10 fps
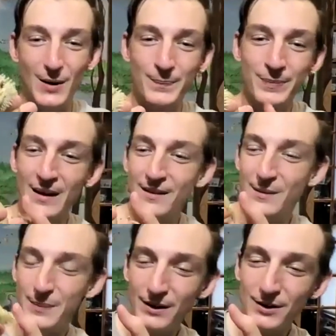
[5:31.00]
So
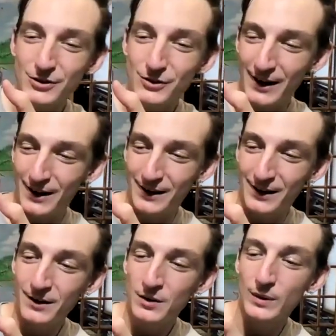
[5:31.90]
the bearded
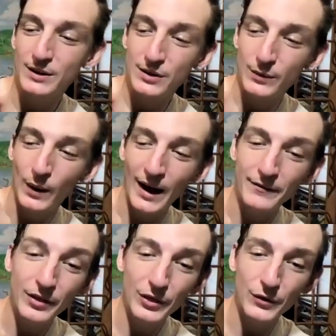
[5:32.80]
dragon here, we do
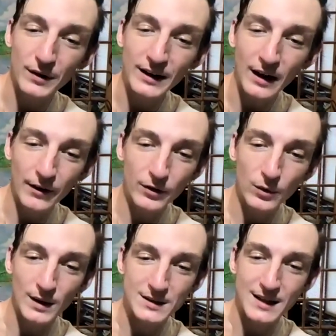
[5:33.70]
have three
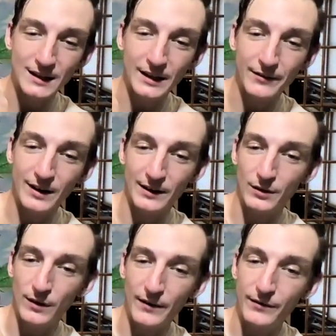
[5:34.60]
other ones that live here
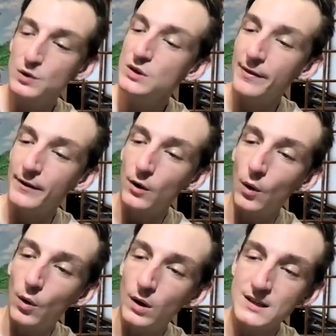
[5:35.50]
at the refuge, and
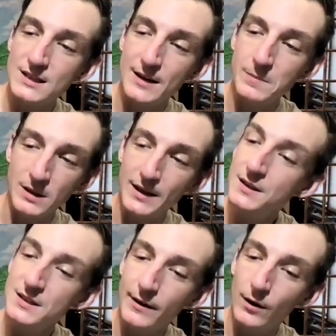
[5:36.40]
they're all
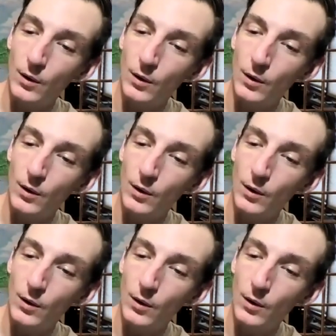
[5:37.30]
siblings.